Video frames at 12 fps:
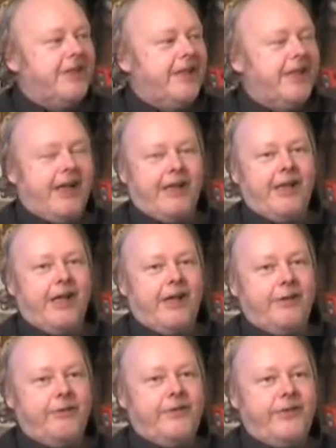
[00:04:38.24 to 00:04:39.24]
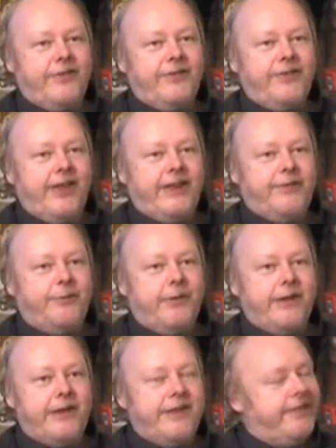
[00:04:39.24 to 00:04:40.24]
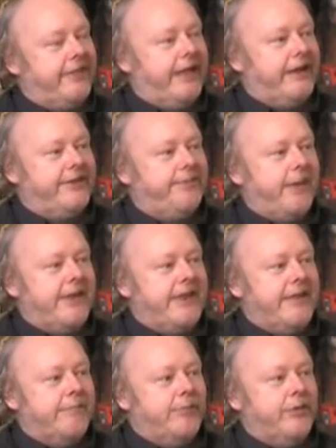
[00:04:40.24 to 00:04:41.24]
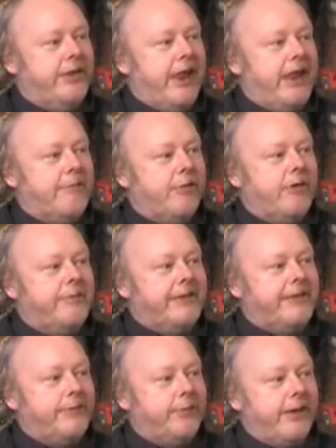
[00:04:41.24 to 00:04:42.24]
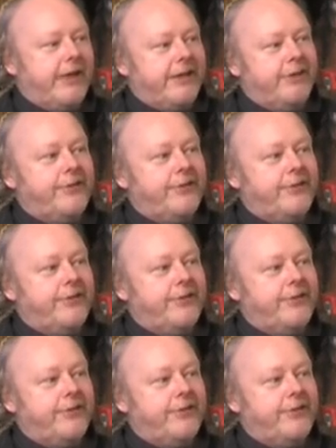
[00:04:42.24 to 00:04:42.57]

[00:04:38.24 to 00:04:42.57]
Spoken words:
I got to the stage where I didn't like spending money anymore, because when I got